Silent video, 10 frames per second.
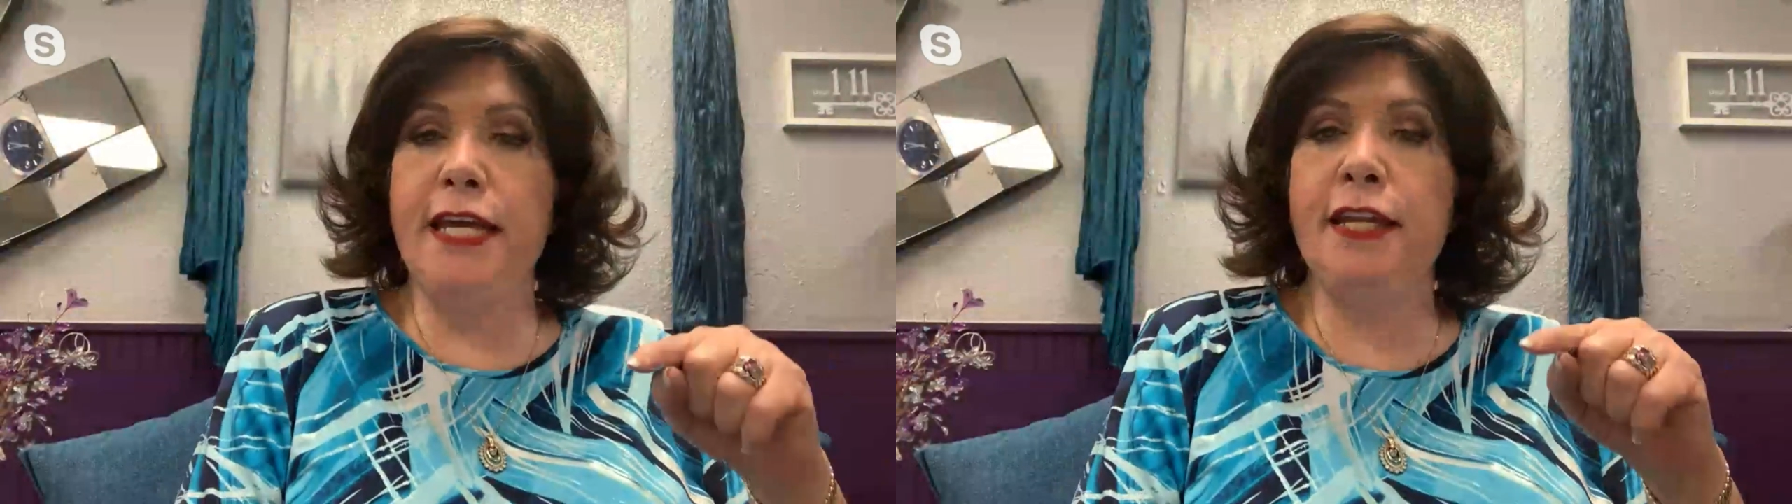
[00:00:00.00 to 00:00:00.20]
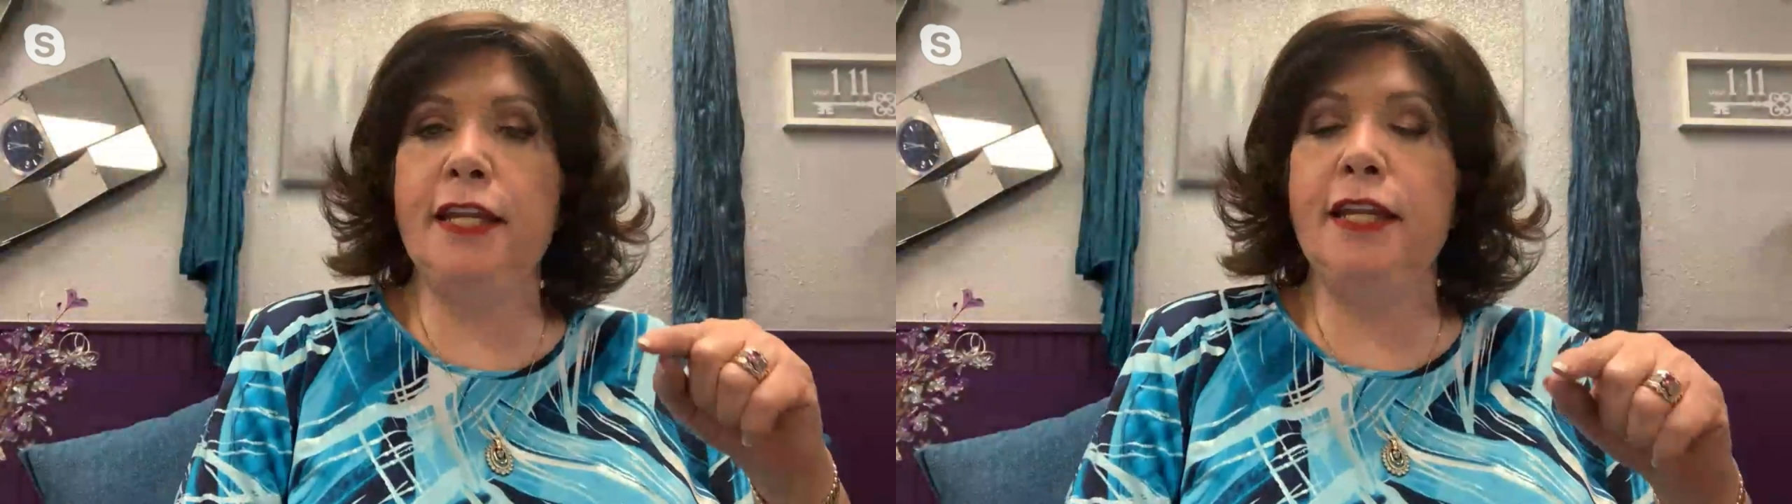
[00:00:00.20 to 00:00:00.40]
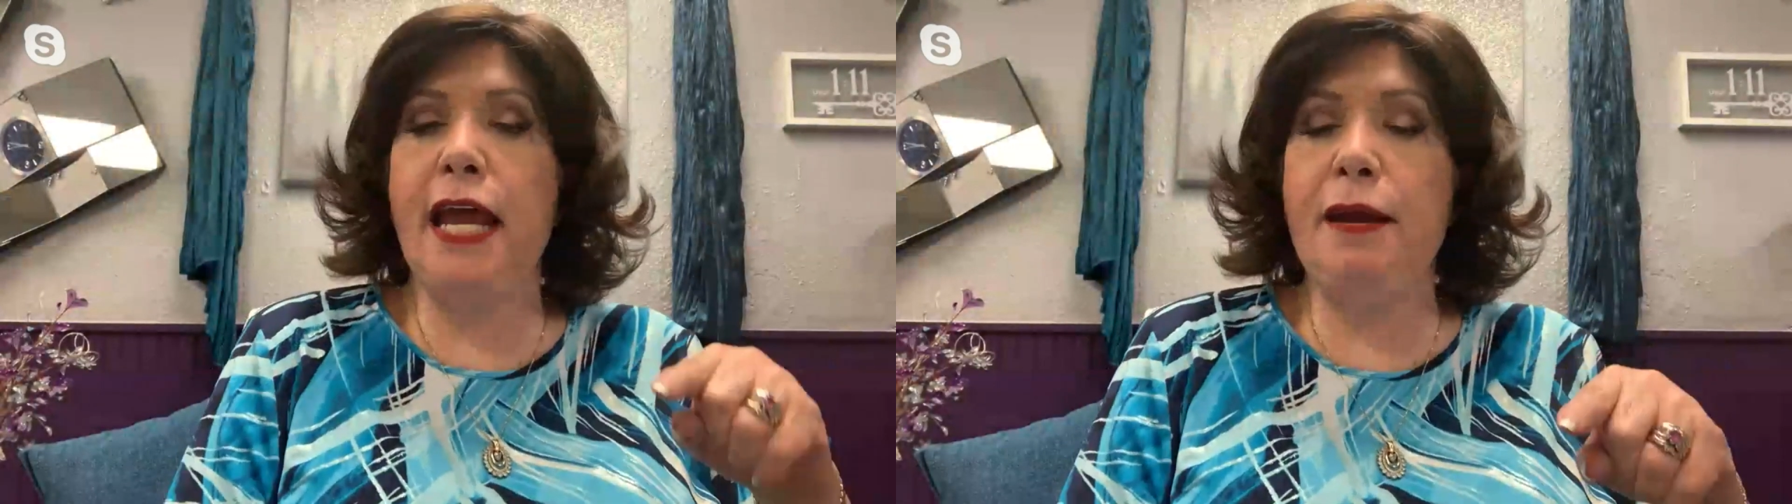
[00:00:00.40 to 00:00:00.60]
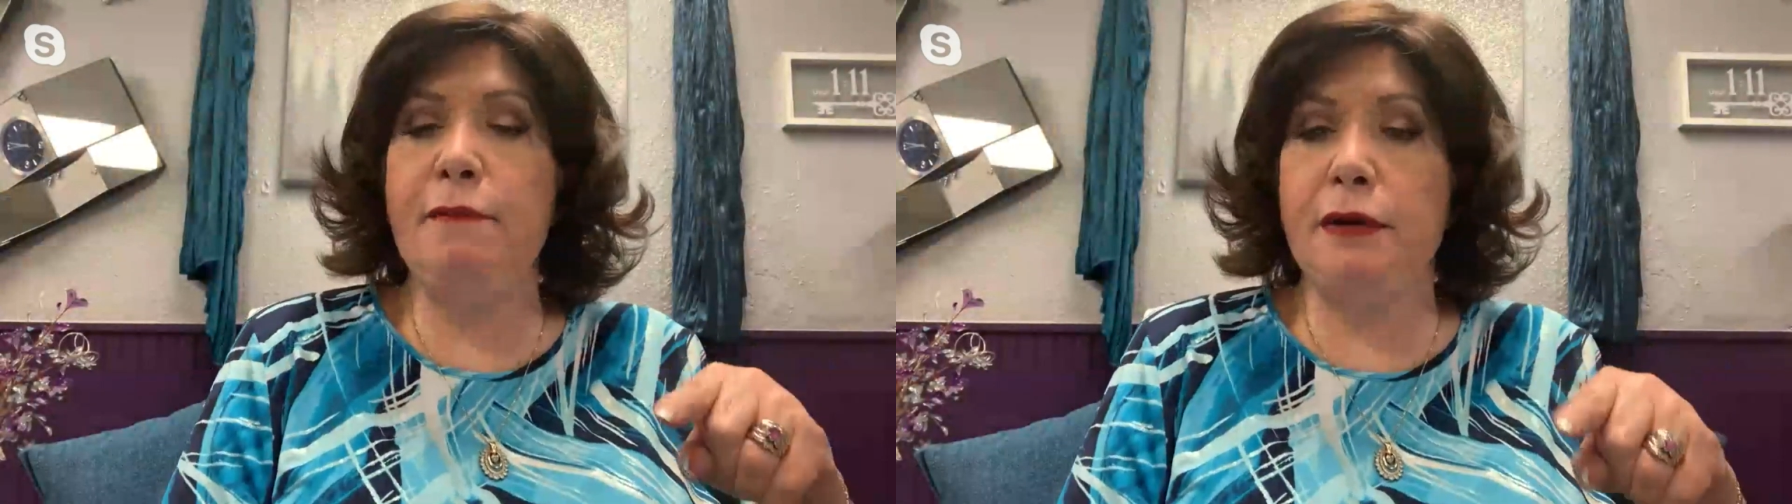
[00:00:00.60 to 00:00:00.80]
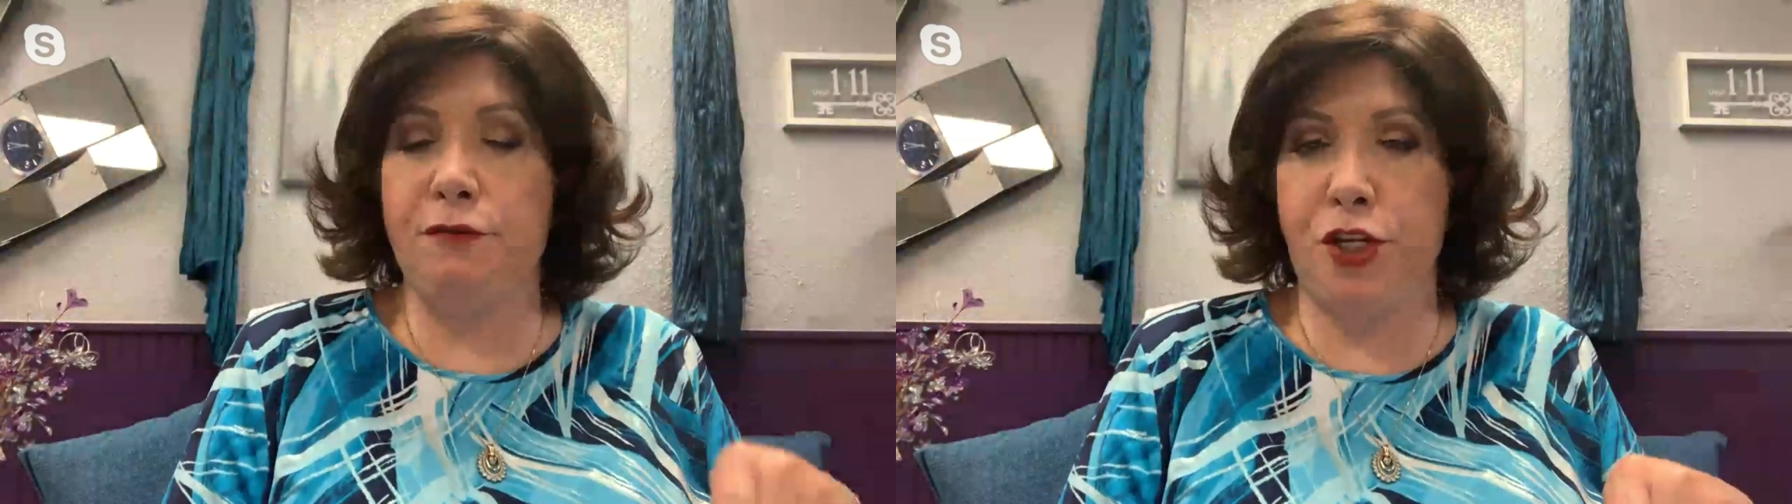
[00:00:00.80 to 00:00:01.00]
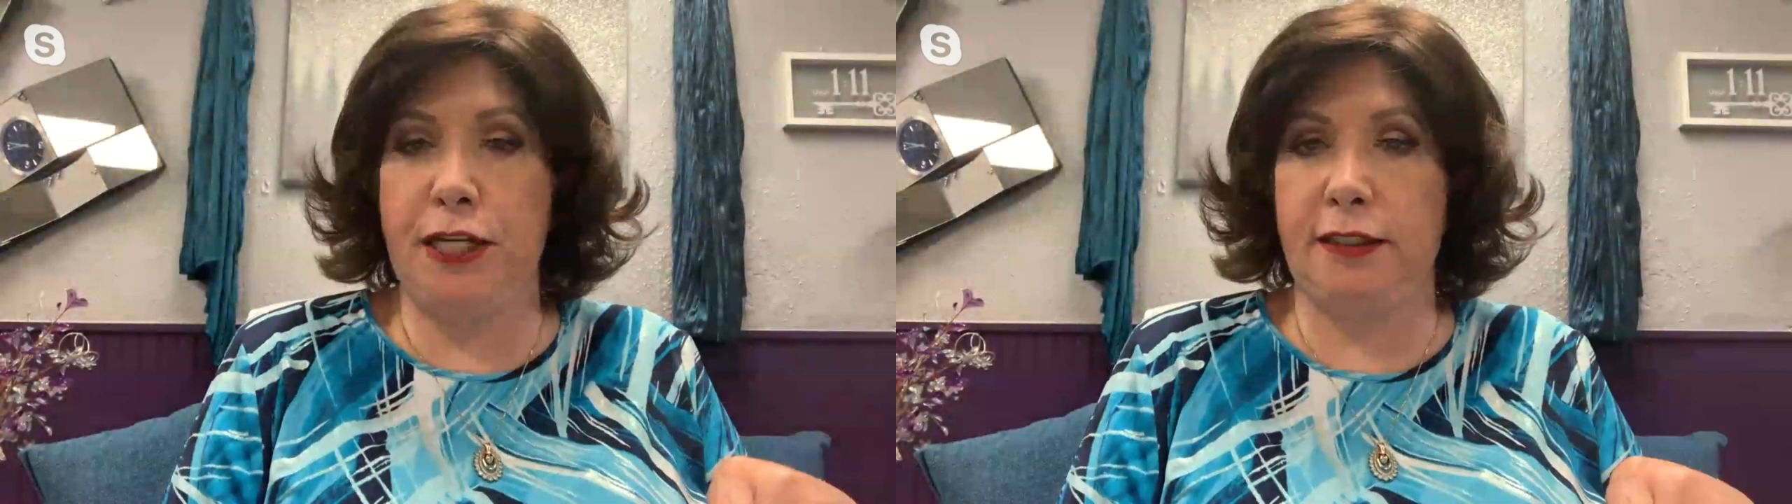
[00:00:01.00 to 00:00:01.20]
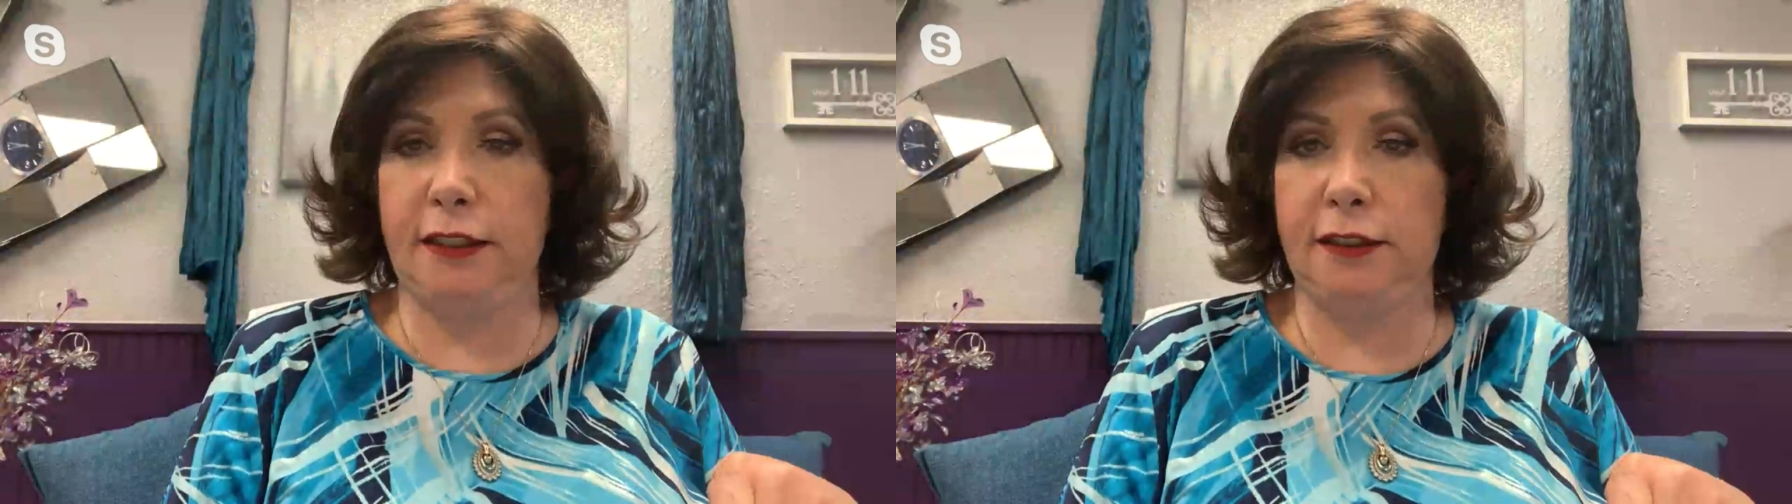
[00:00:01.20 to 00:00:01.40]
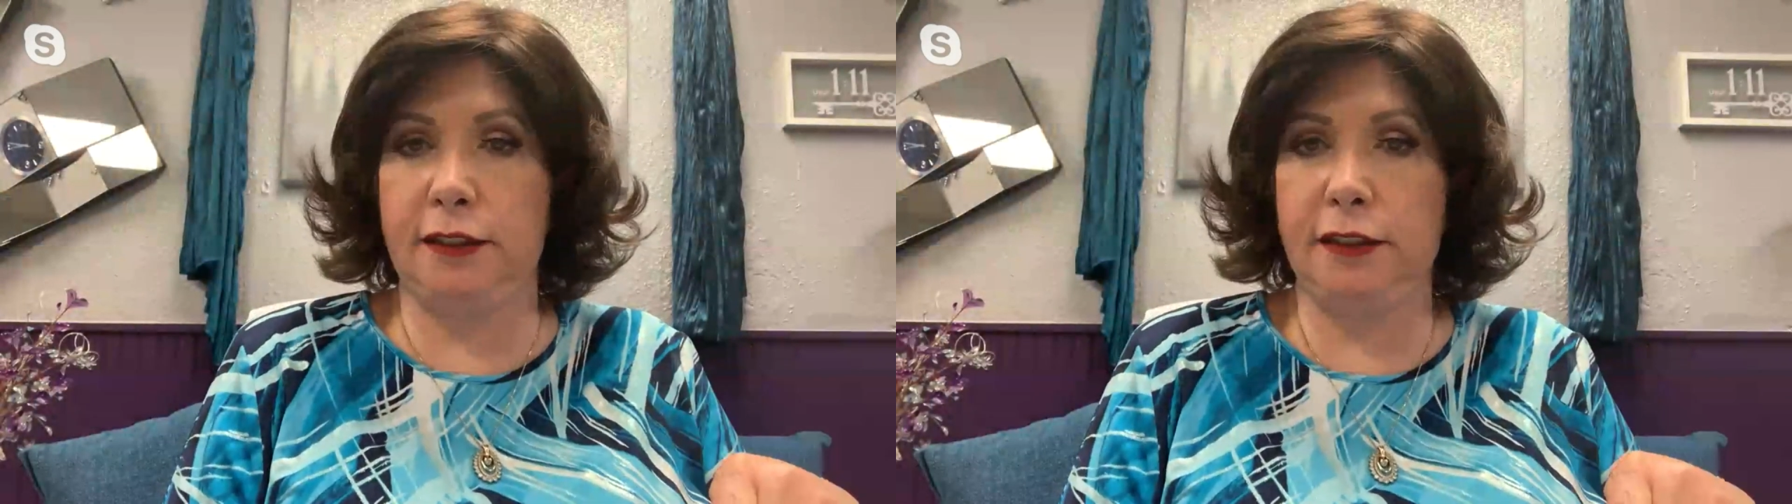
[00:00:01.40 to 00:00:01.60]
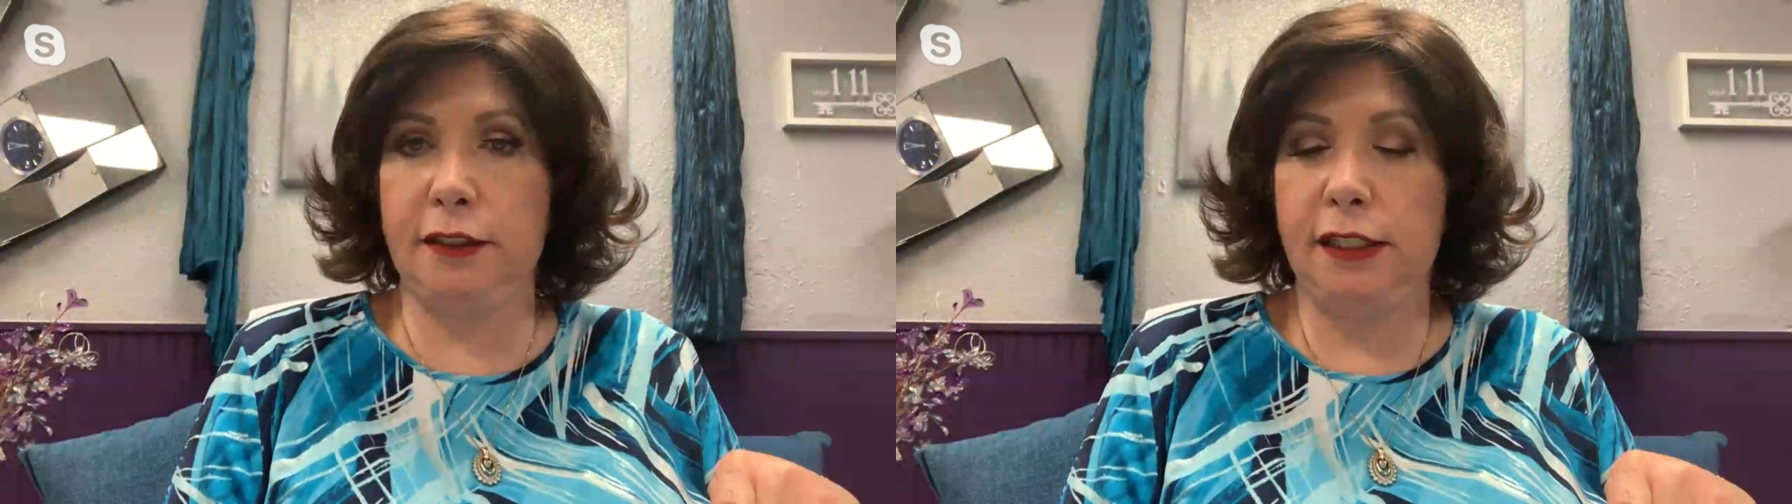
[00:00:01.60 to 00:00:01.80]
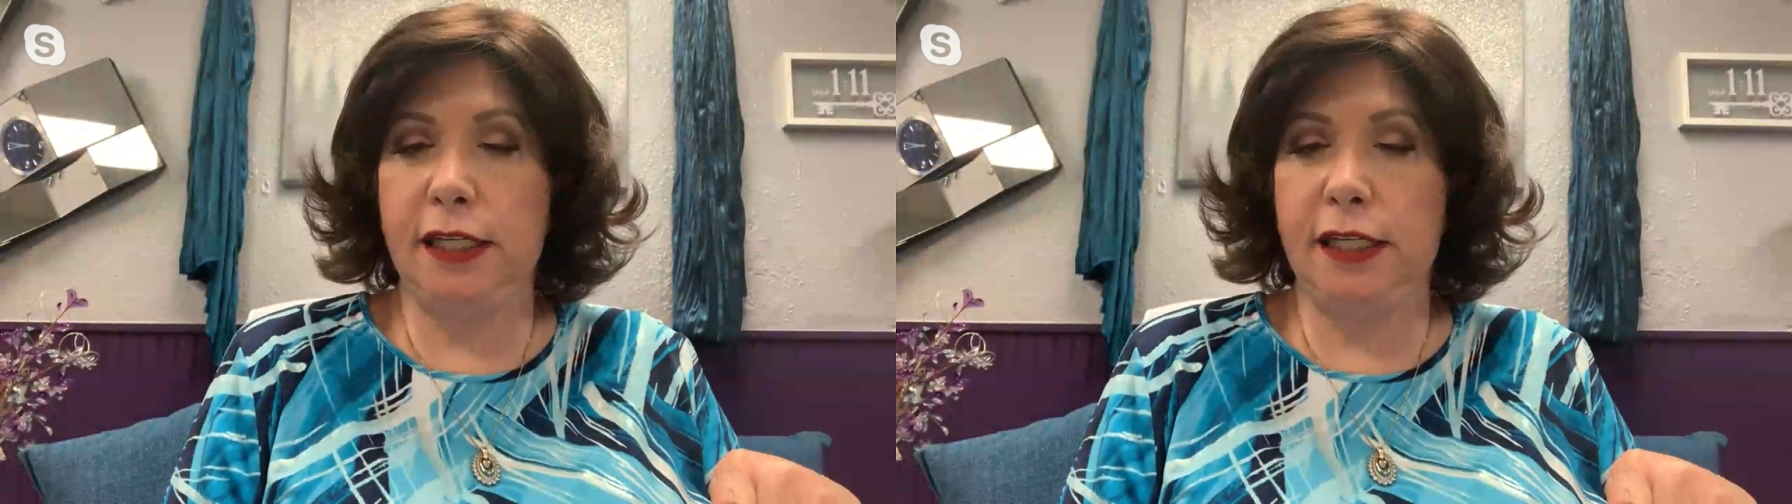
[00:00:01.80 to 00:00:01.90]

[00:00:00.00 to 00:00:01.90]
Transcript: in the name of Jesus